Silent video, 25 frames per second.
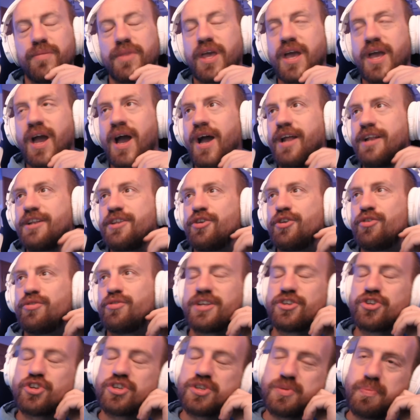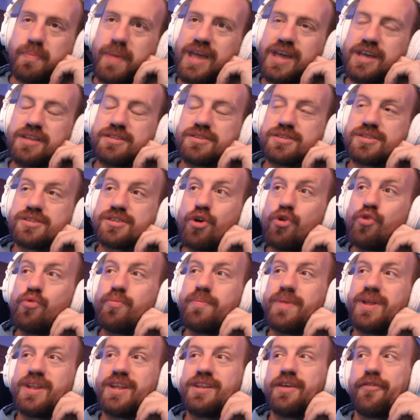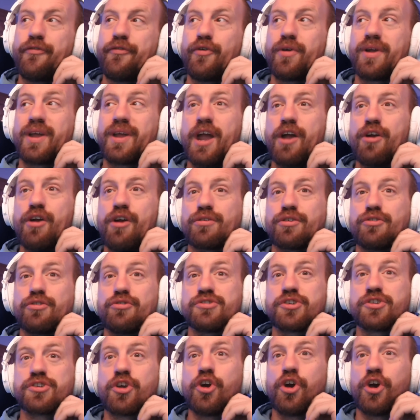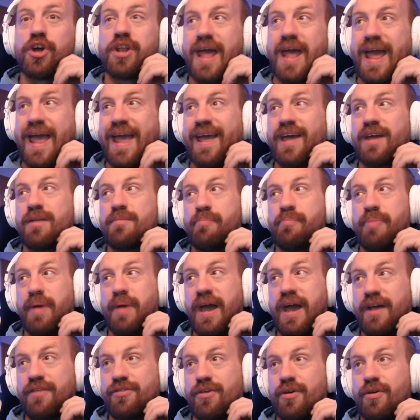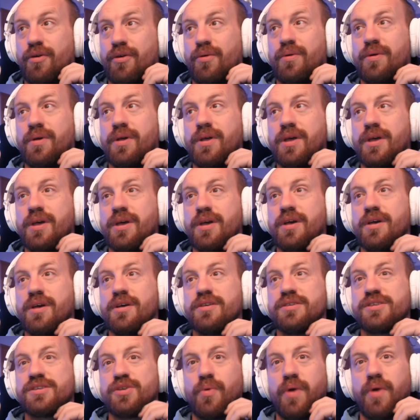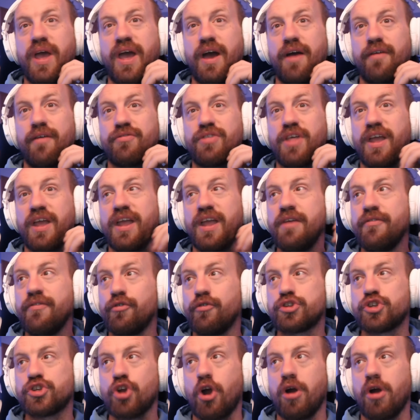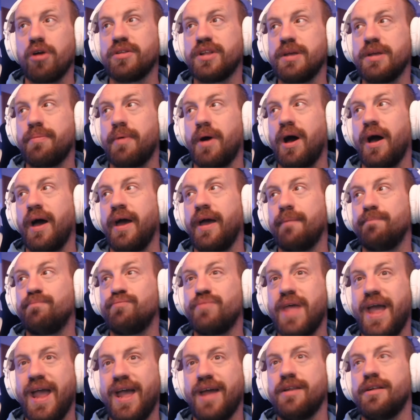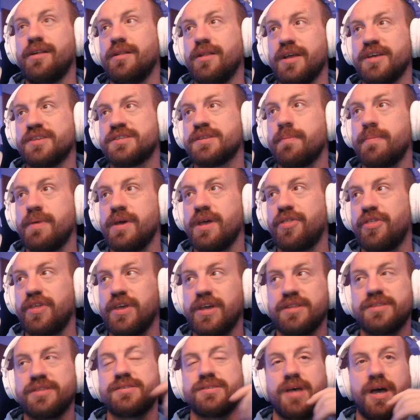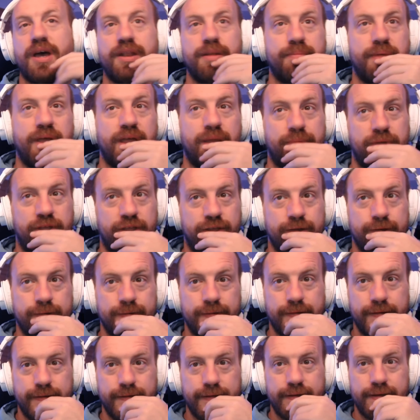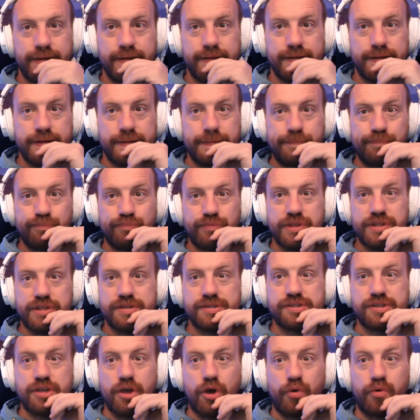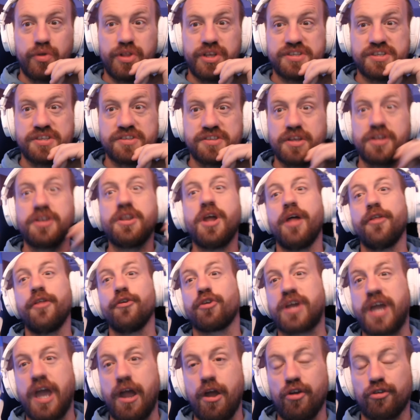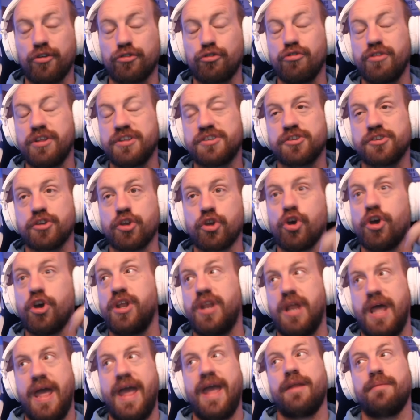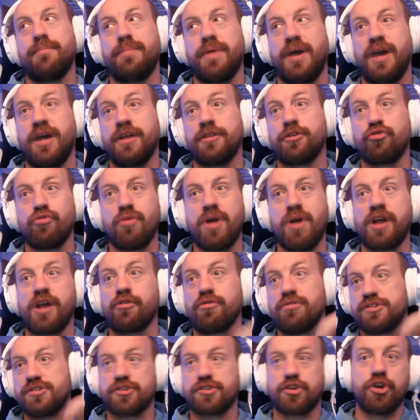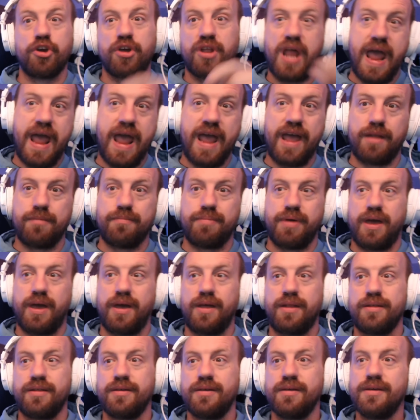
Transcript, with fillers: God, dude, that's just making so many different characters good and bad though. So we have the evil Charlie bot and Elizabeth inside a Baby. So this is another character that's good and bad. Gregory's good and bad.